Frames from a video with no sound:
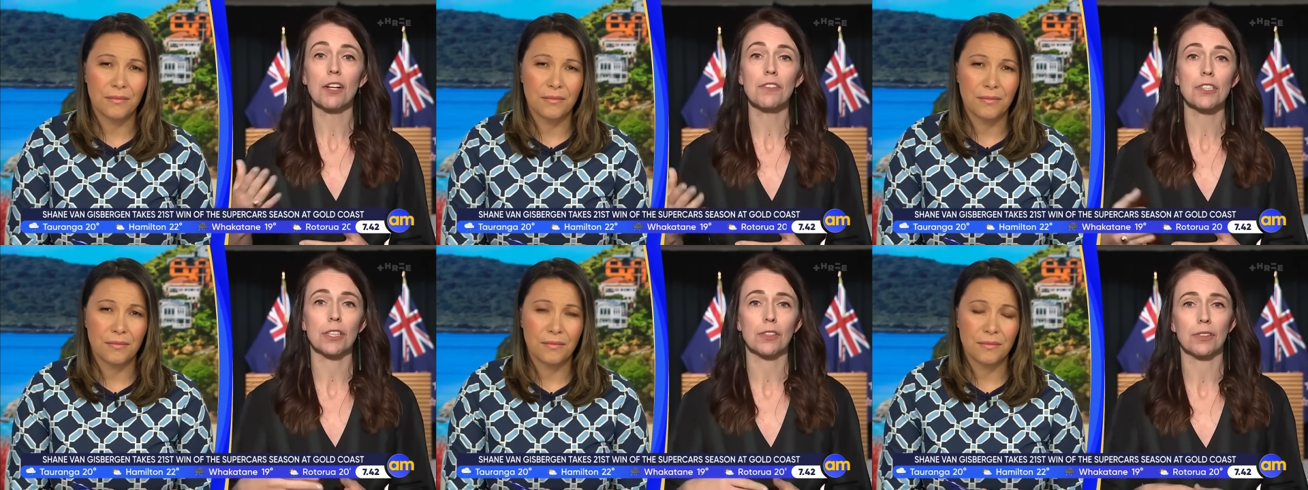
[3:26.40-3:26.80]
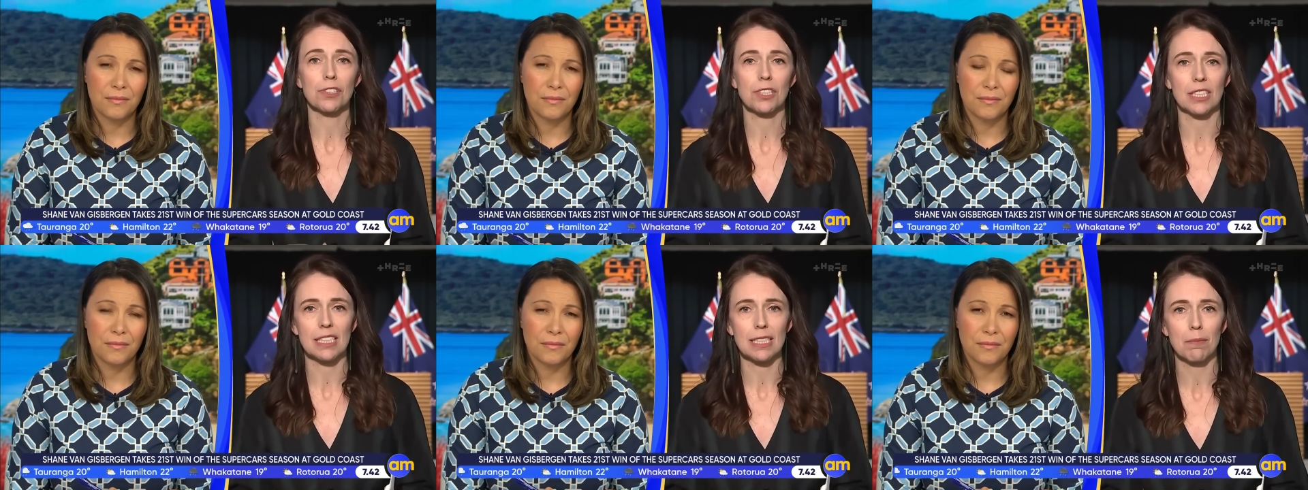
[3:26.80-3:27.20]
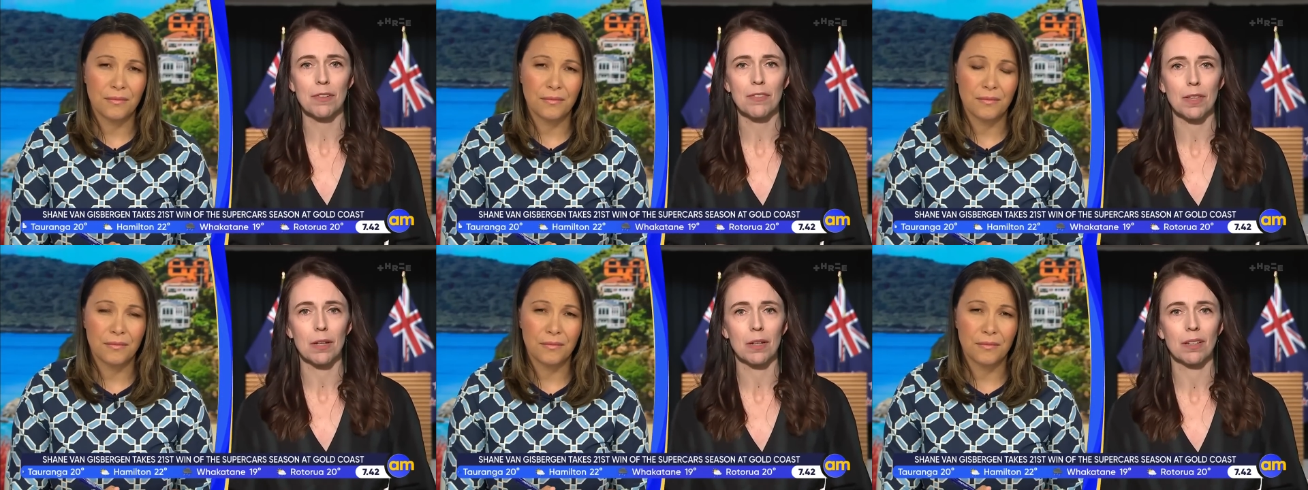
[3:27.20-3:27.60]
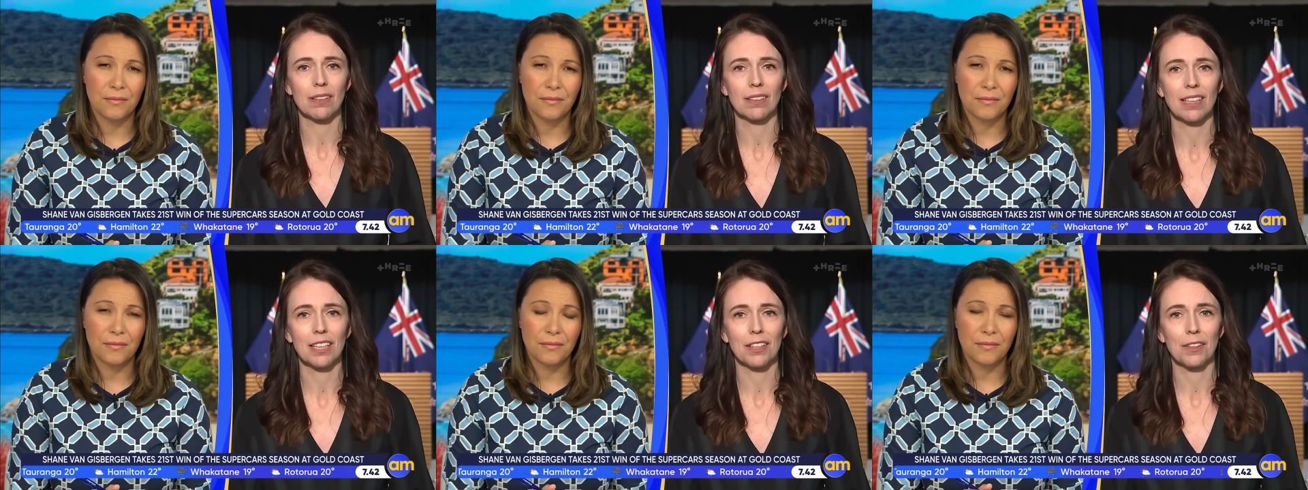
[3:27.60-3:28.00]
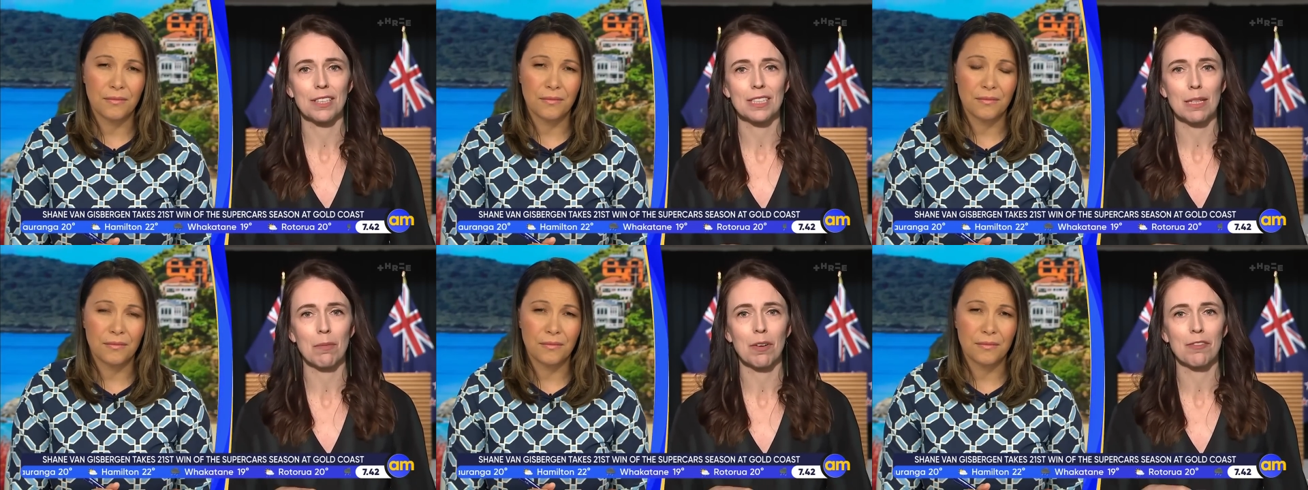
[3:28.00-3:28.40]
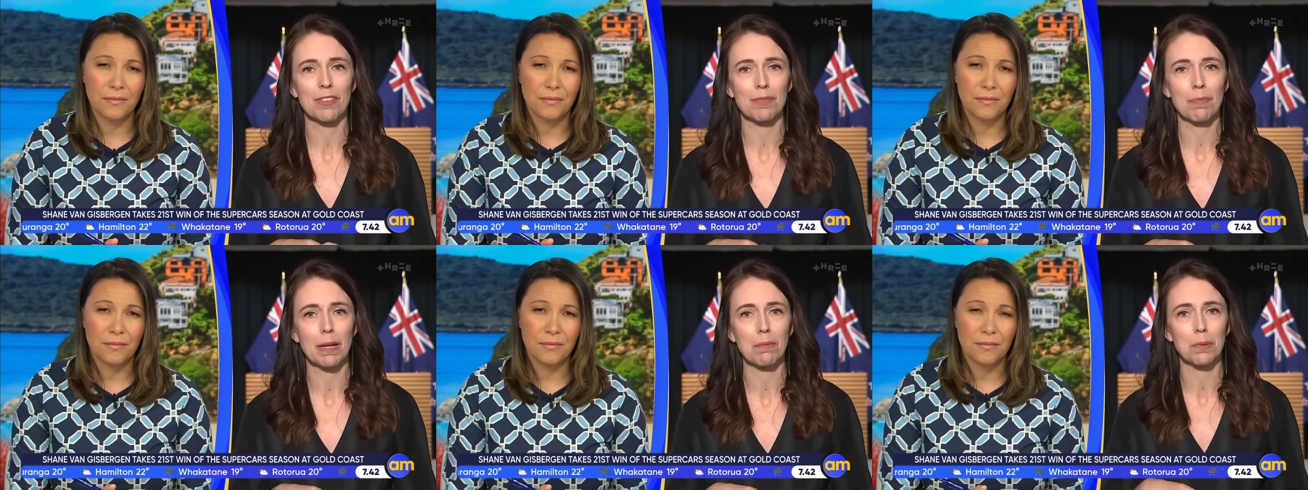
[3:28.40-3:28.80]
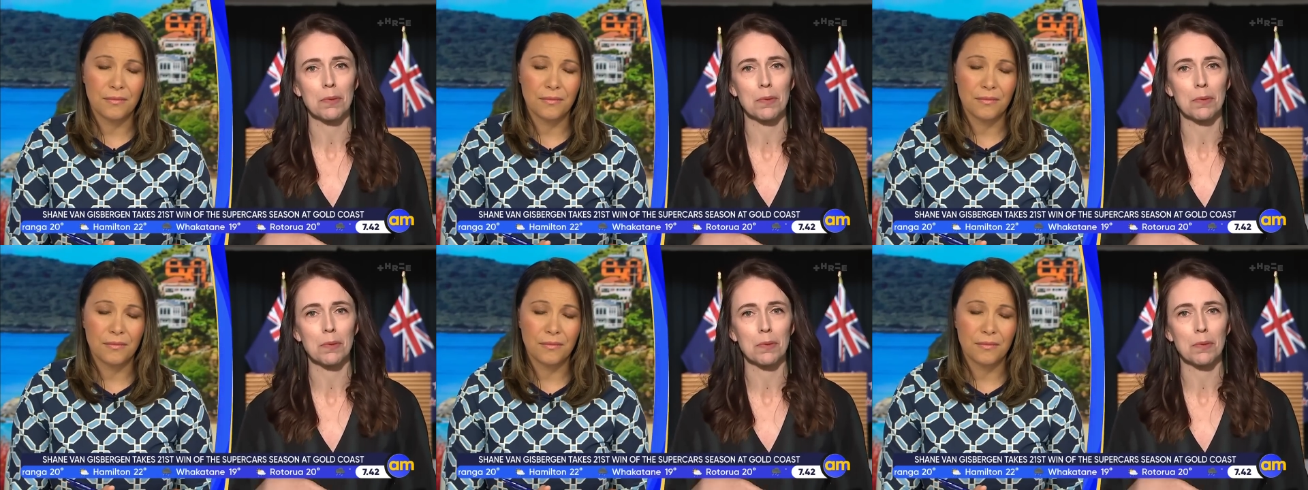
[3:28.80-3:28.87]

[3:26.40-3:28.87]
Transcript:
Speaker 1: acknowledge that some of the, you know, some of people's